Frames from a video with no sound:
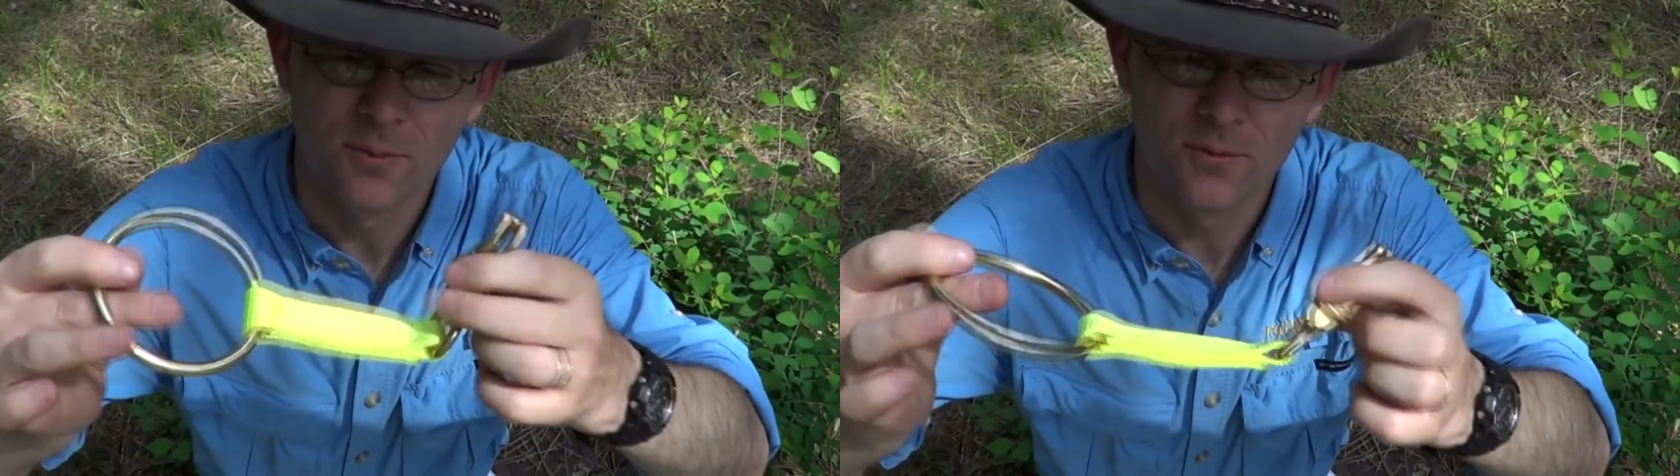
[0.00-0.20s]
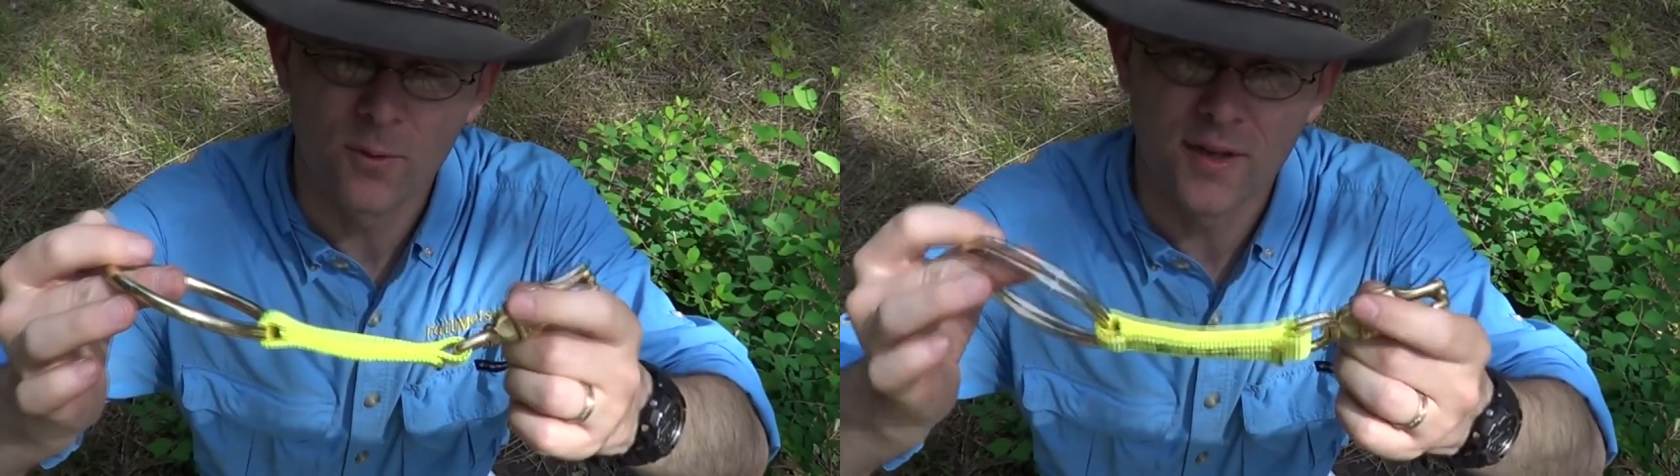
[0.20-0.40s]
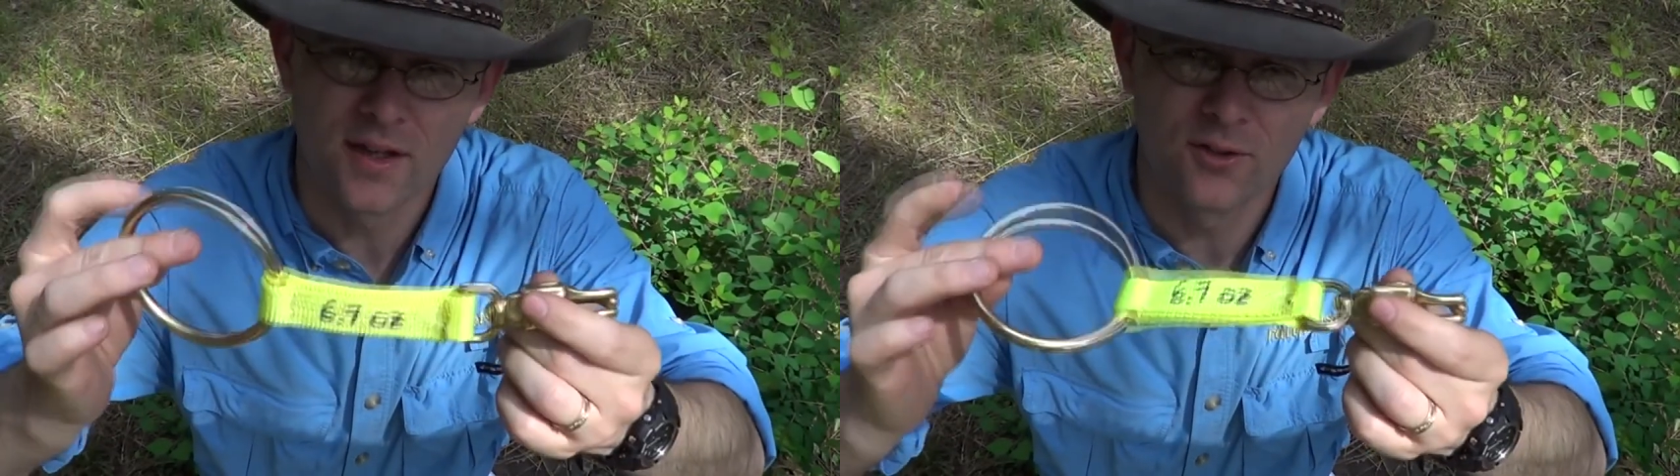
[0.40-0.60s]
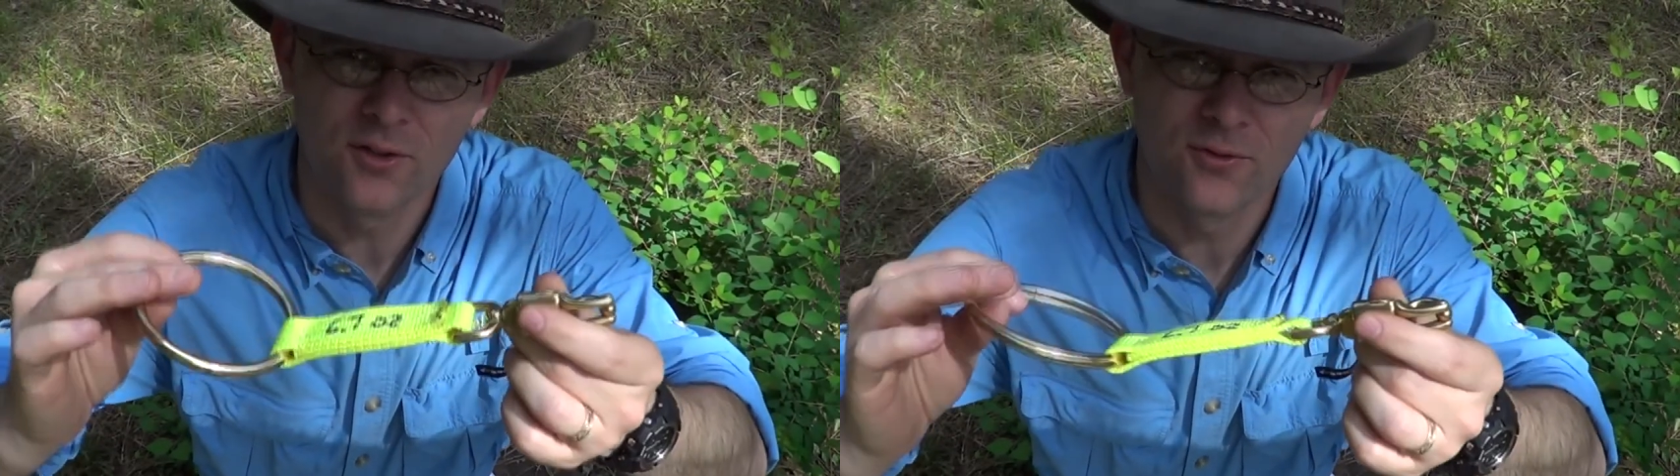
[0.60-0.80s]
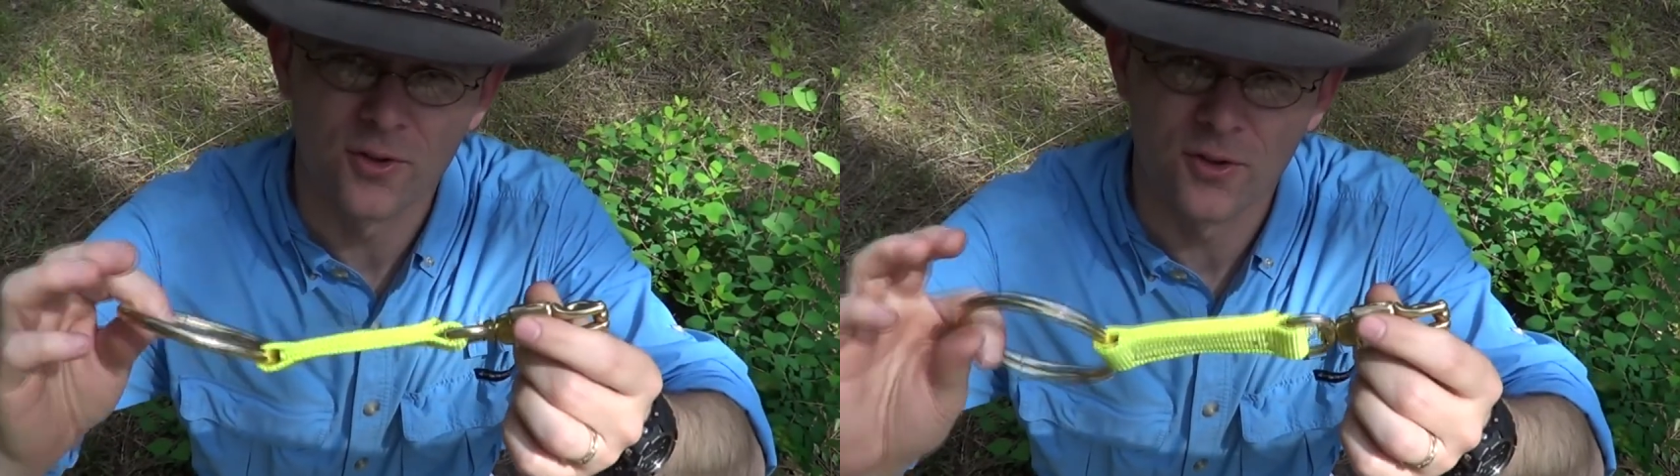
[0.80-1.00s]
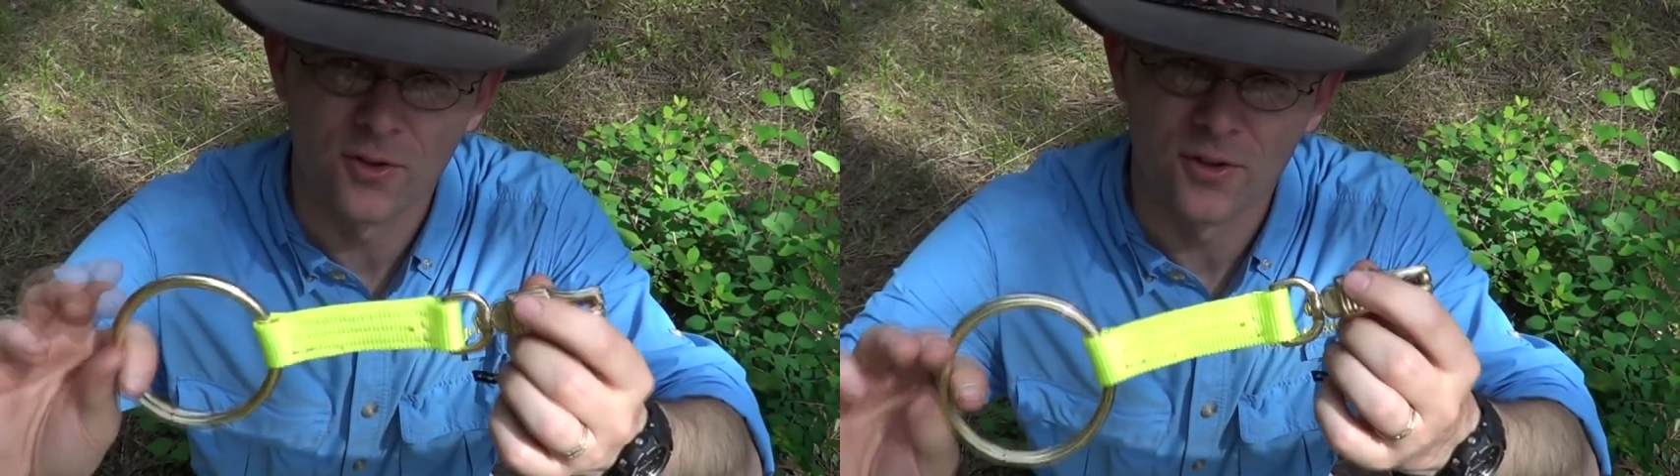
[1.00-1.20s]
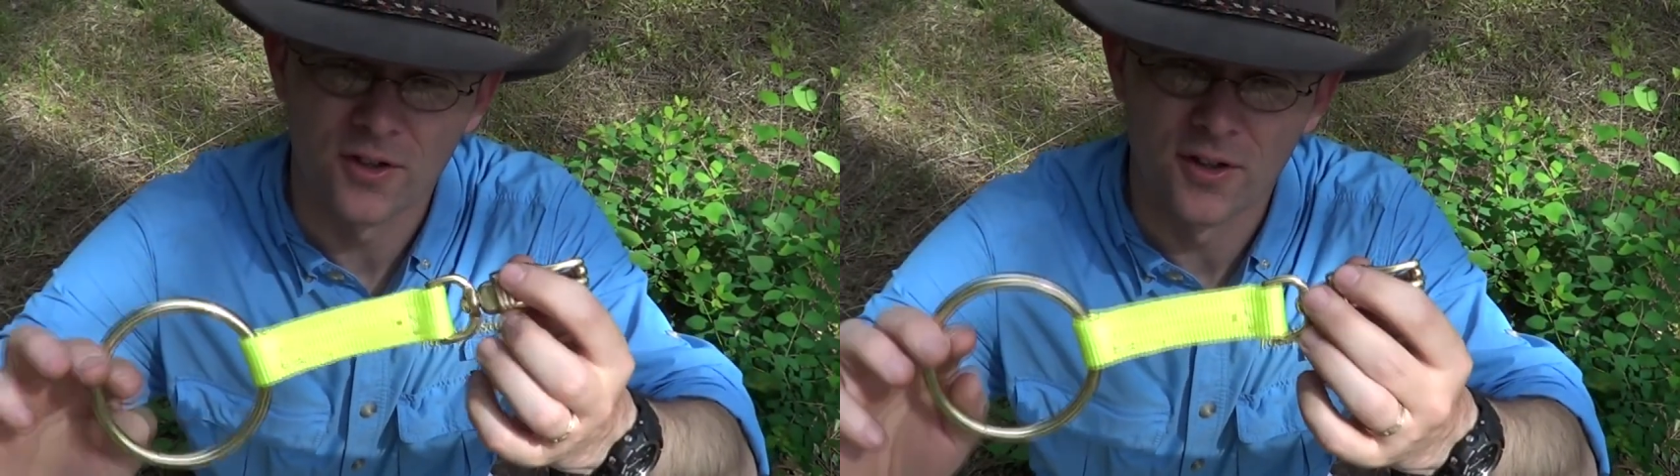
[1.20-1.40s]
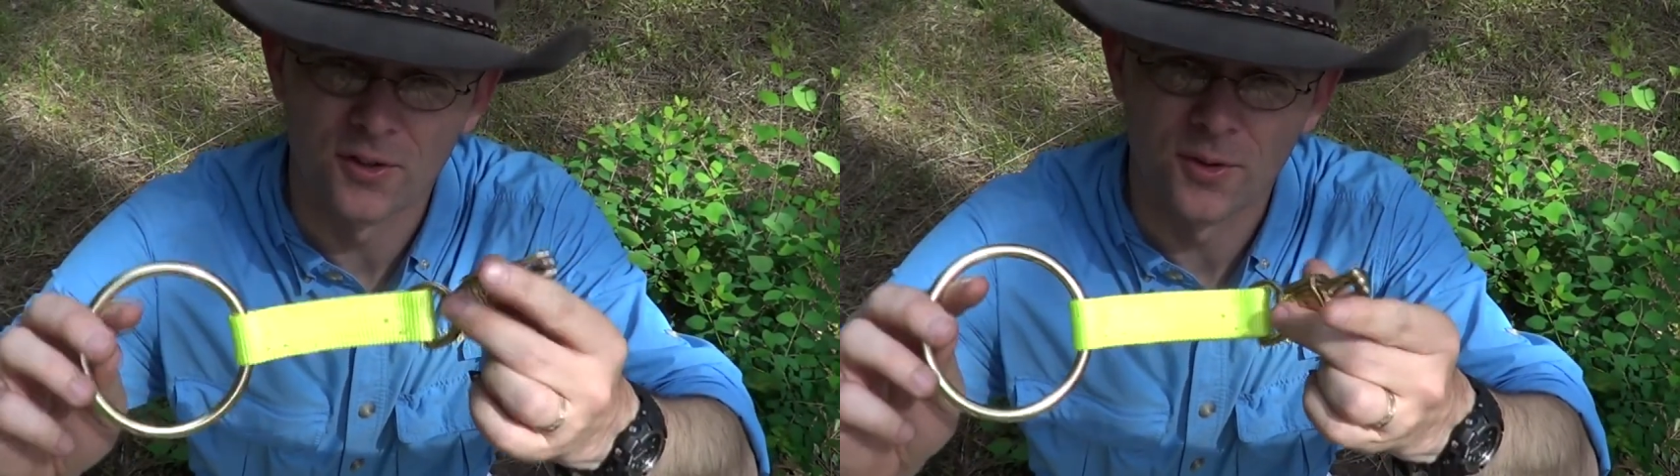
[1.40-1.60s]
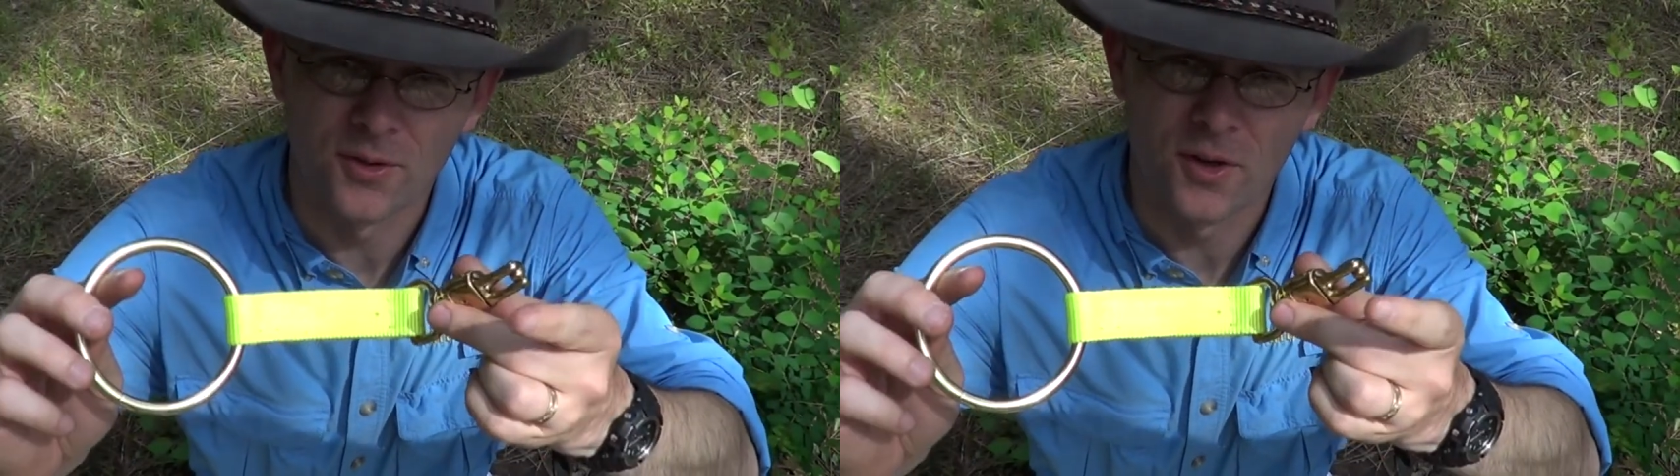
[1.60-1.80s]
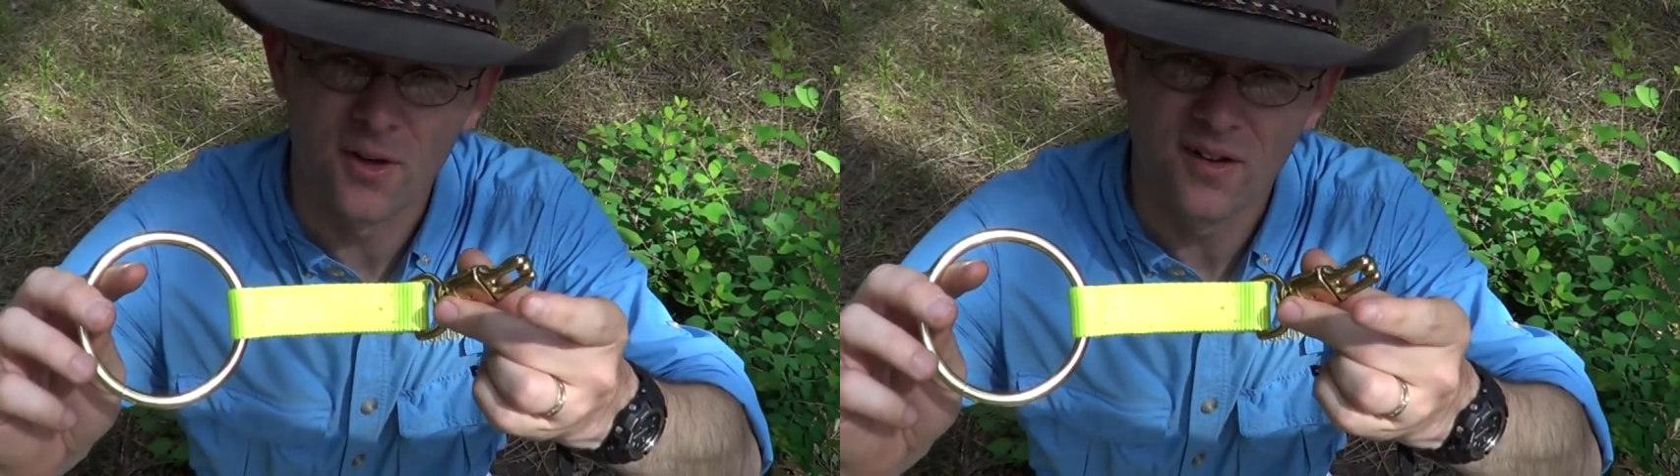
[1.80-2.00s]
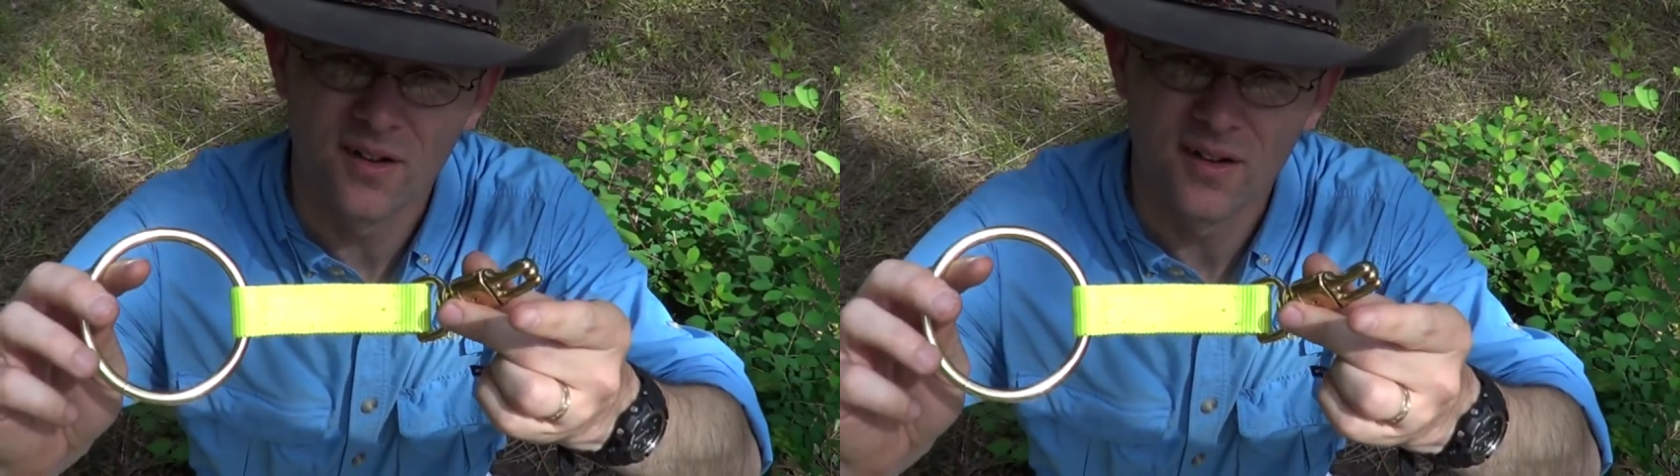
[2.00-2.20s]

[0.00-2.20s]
Before we get too further into it though,